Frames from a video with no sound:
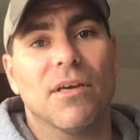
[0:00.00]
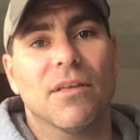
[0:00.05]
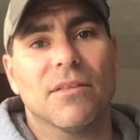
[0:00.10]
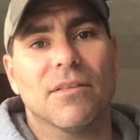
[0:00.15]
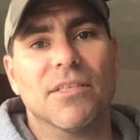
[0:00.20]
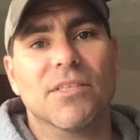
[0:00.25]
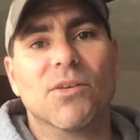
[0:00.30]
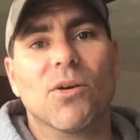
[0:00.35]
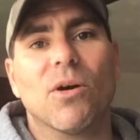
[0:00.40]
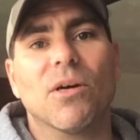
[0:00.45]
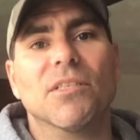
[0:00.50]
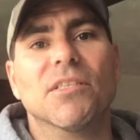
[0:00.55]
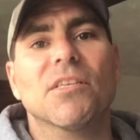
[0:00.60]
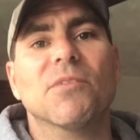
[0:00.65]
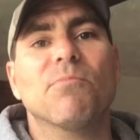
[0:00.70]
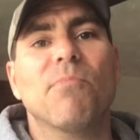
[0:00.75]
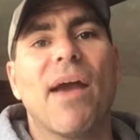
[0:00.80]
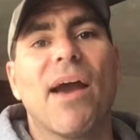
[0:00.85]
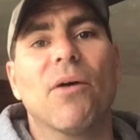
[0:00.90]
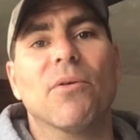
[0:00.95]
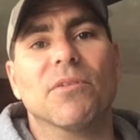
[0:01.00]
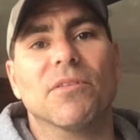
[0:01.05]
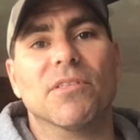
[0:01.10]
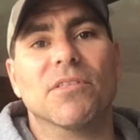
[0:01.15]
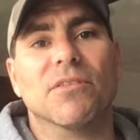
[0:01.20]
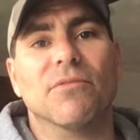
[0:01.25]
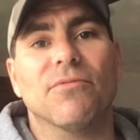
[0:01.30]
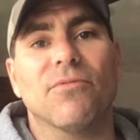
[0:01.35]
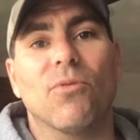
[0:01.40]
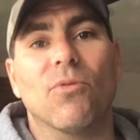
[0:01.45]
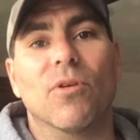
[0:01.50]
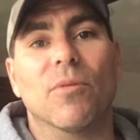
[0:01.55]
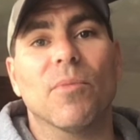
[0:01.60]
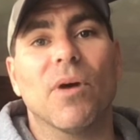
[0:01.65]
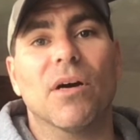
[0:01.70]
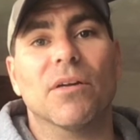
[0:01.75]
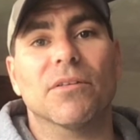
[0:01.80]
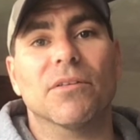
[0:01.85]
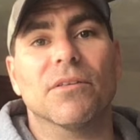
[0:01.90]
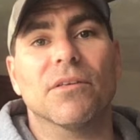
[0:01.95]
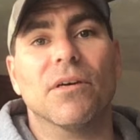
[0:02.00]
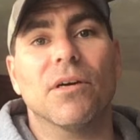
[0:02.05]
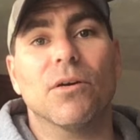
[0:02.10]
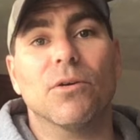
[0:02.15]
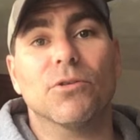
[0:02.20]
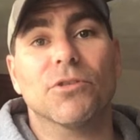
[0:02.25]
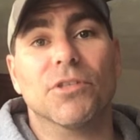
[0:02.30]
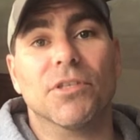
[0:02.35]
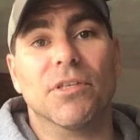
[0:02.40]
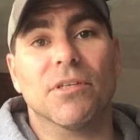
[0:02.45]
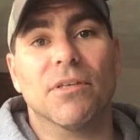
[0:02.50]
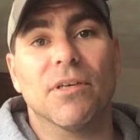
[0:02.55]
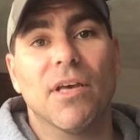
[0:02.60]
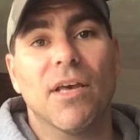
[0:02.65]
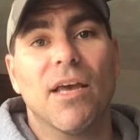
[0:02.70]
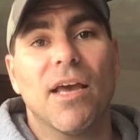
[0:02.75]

This causes mountains to form under the ocean,